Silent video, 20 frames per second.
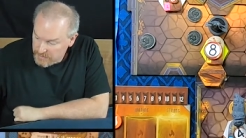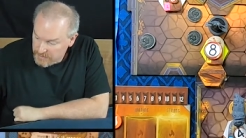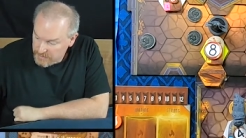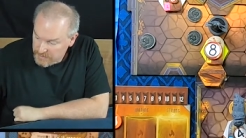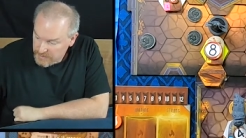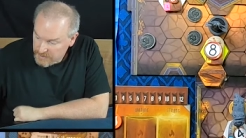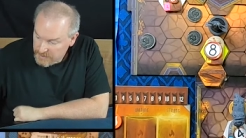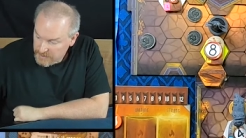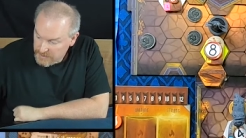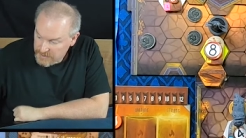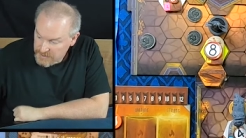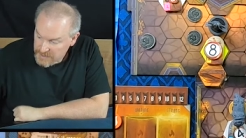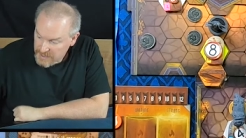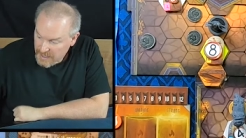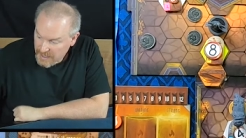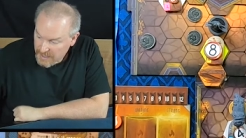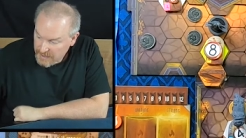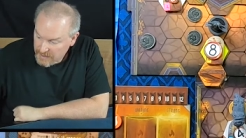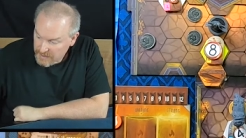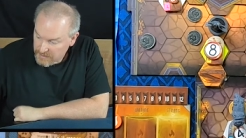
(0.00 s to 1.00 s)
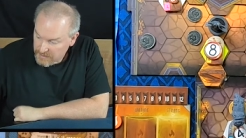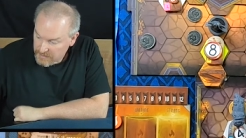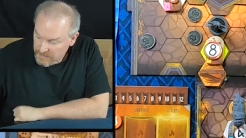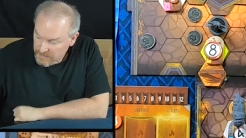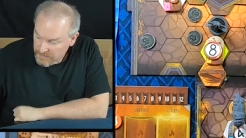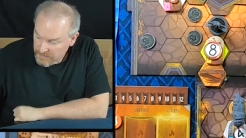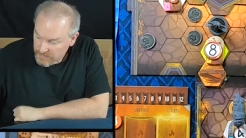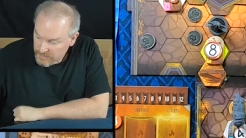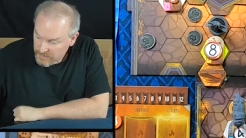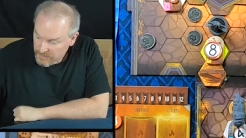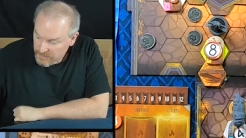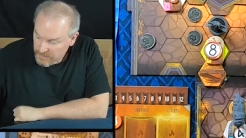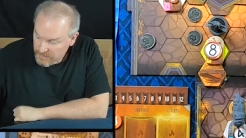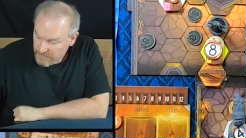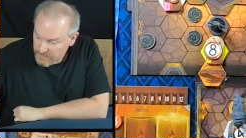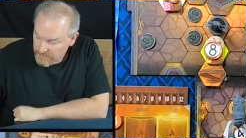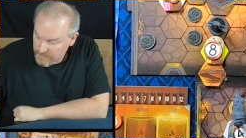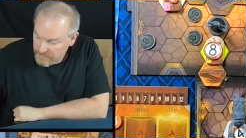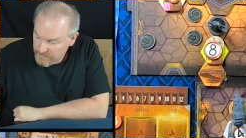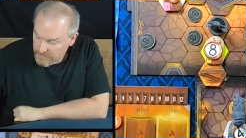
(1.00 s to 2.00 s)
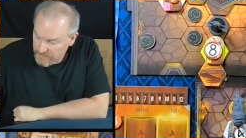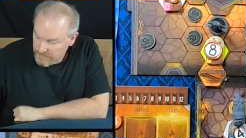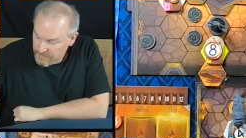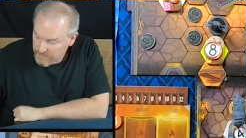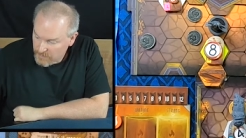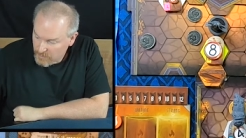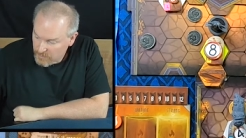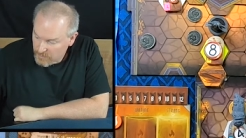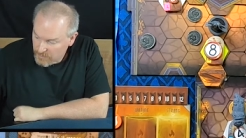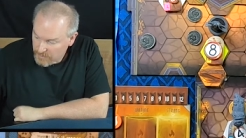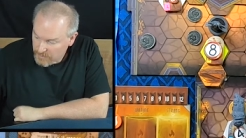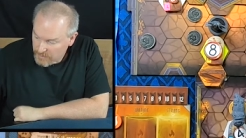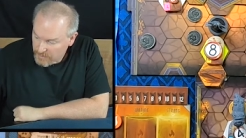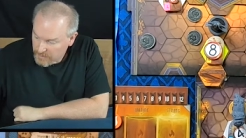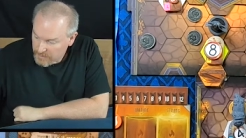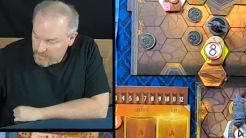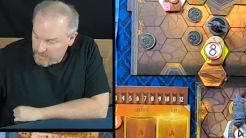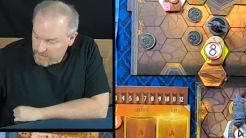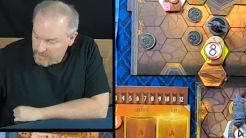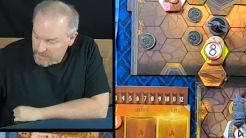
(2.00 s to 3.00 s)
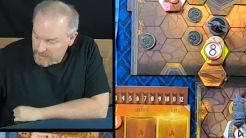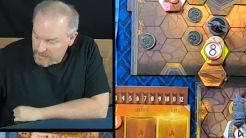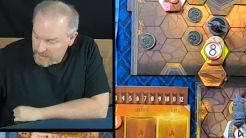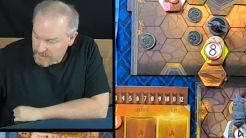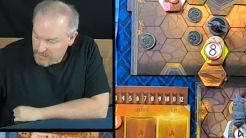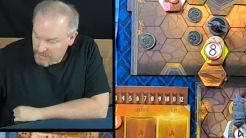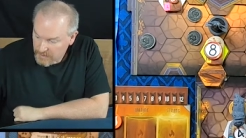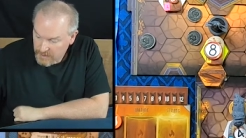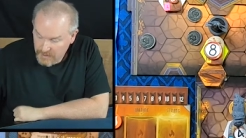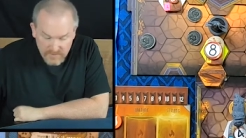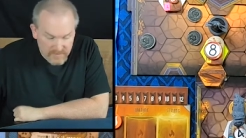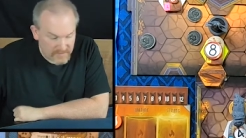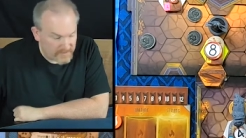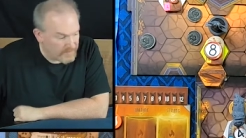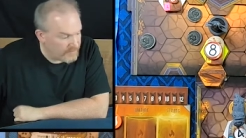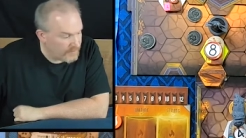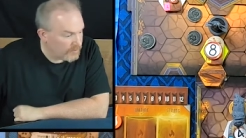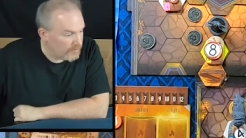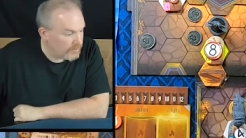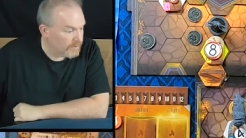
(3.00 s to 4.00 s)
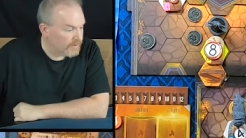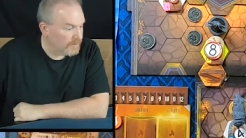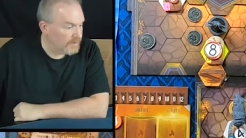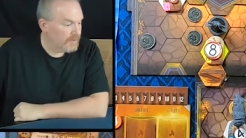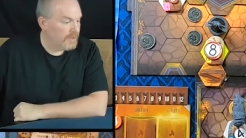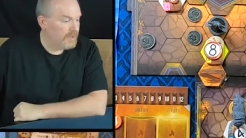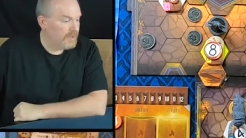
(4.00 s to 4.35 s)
You're going to attack for 4 at a range of 4.